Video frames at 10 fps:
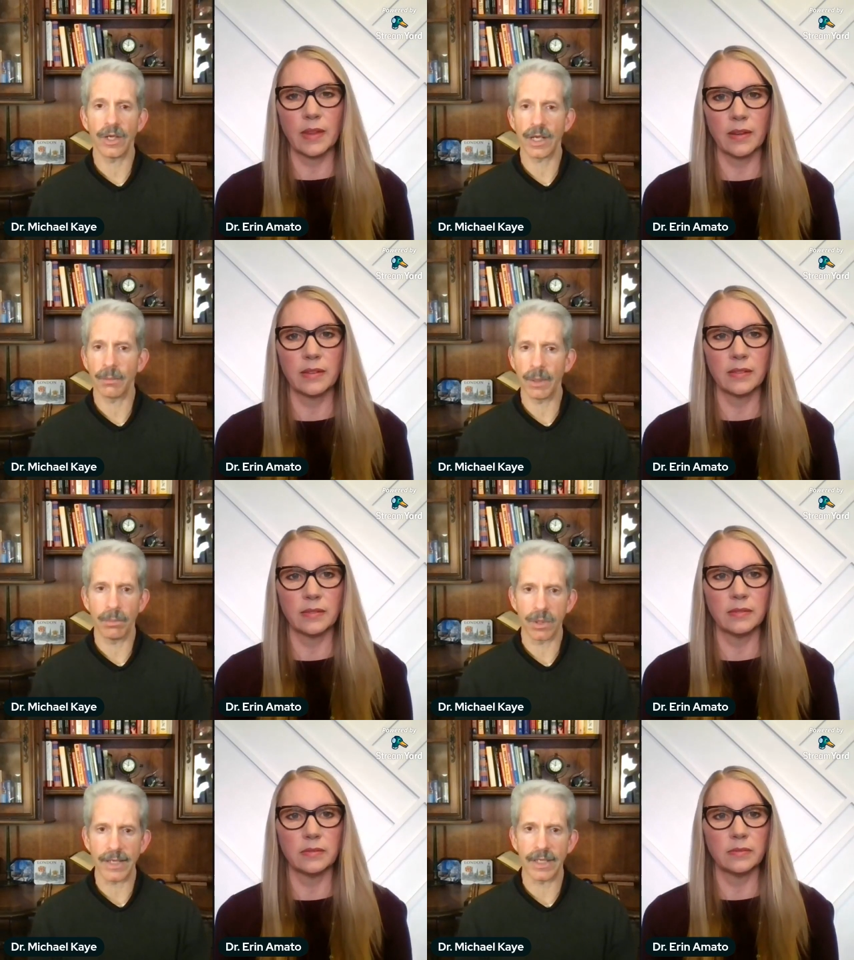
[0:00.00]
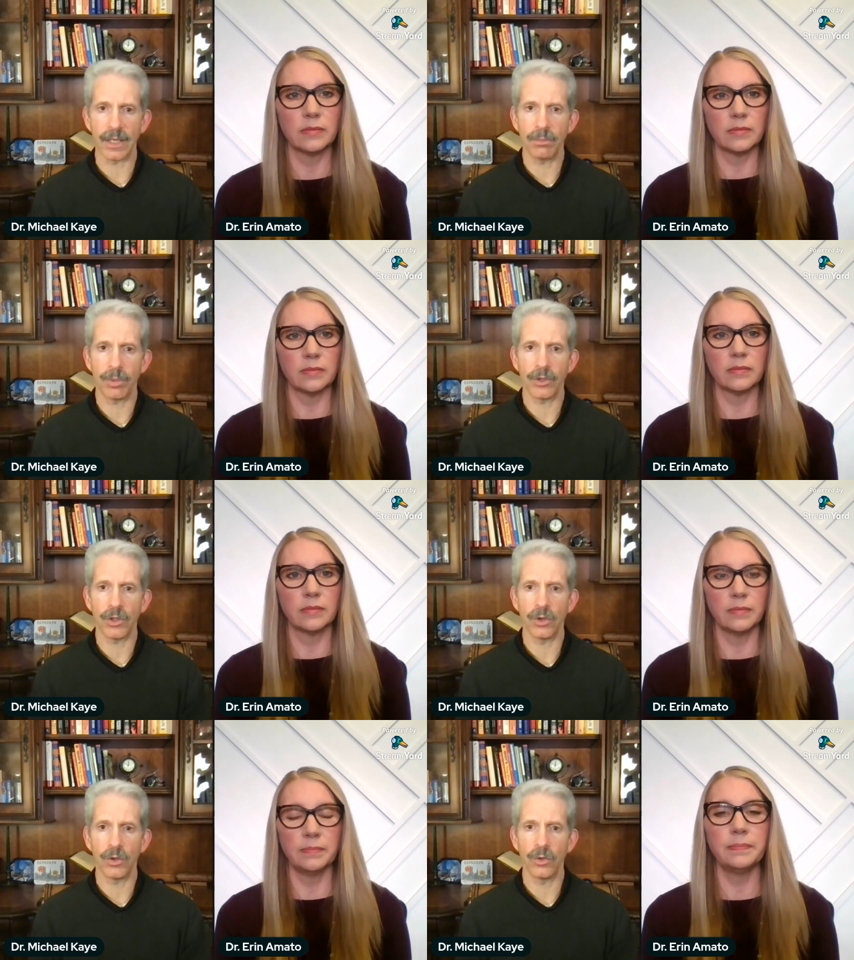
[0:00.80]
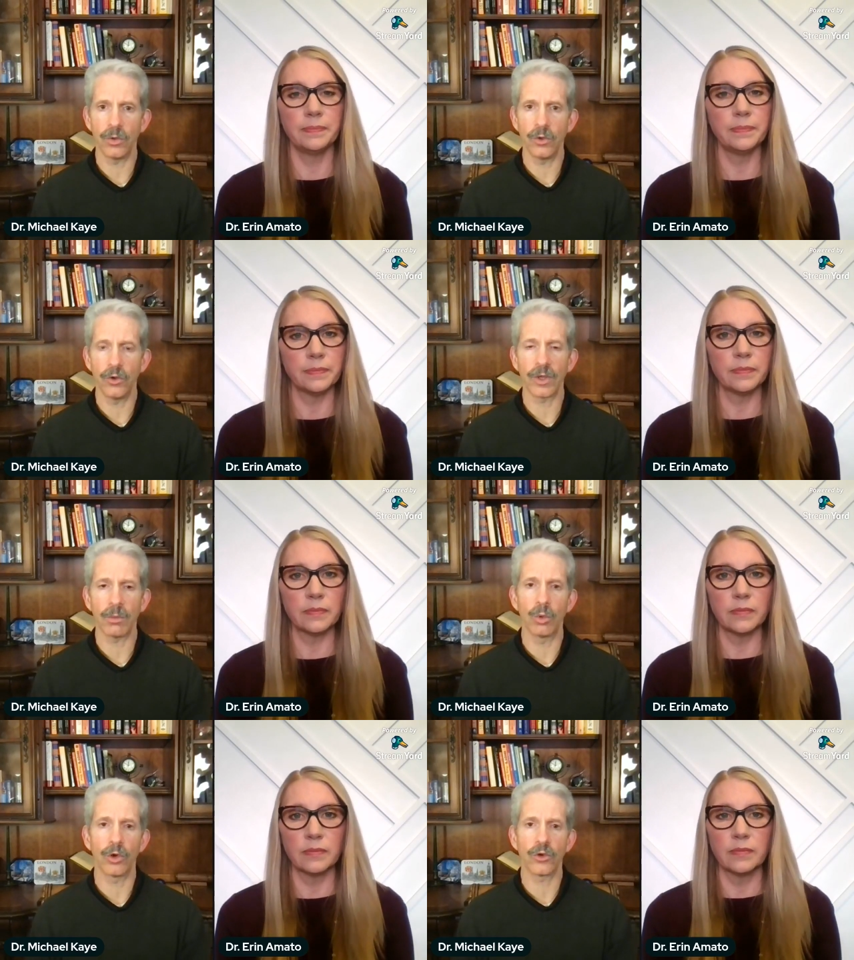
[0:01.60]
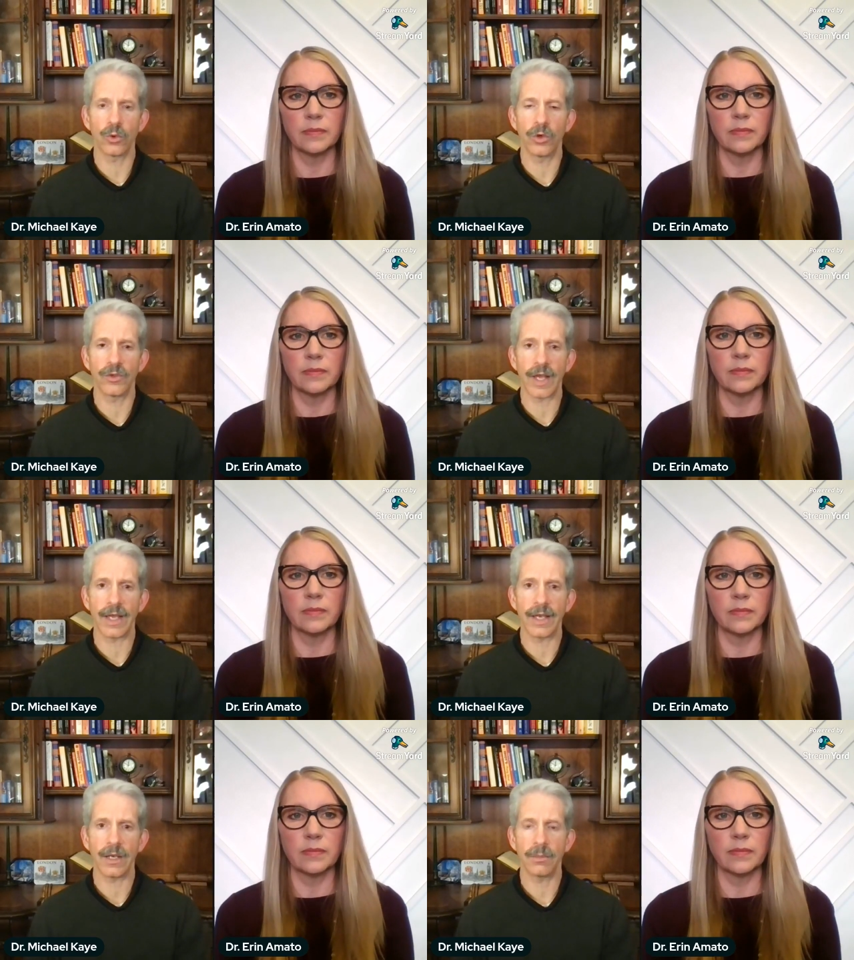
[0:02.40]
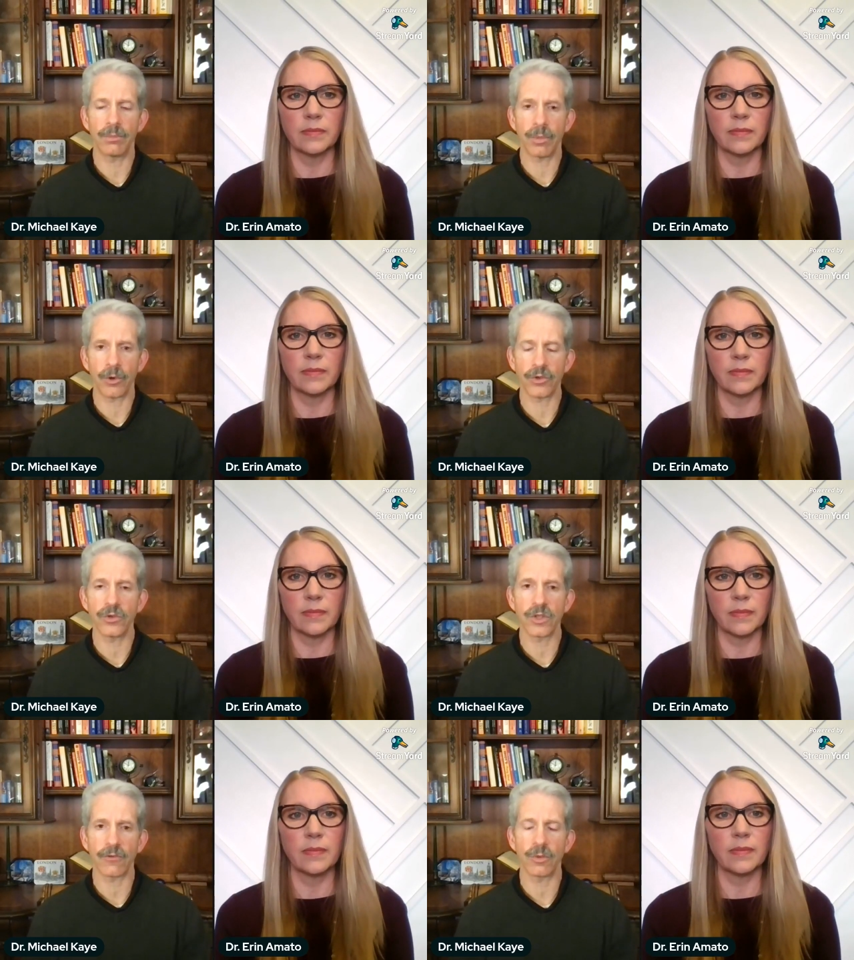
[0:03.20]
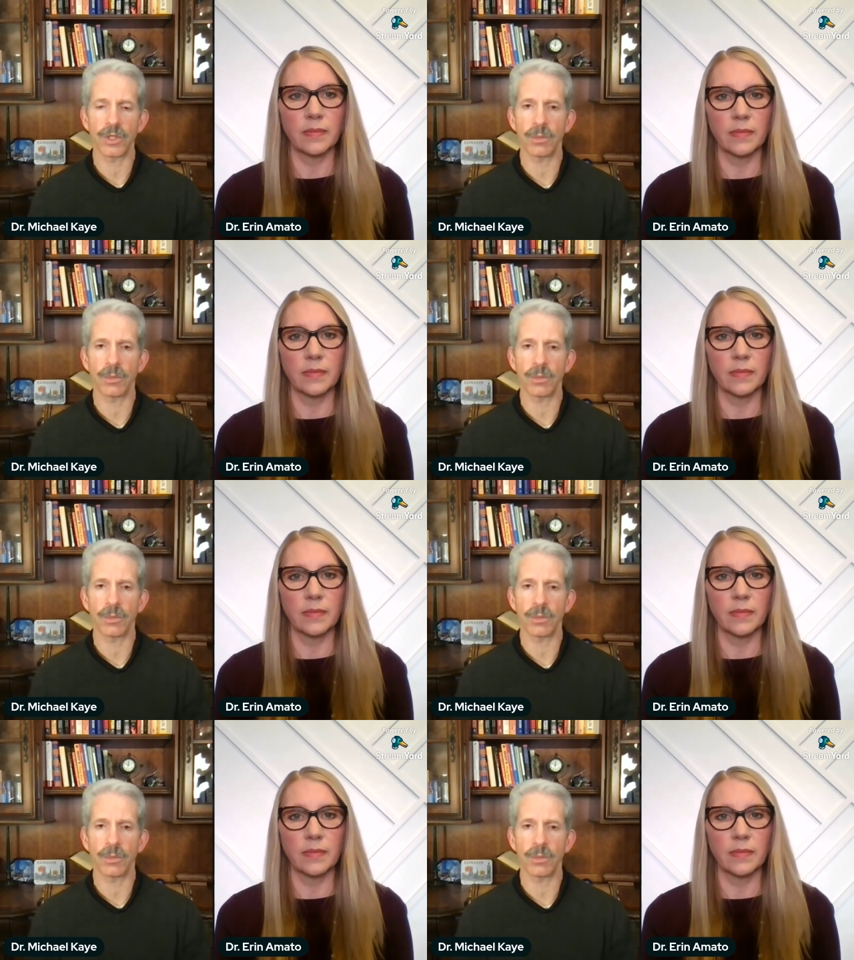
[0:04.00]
Speaker 1: it can be blended, but do you use it more towards that person suffering with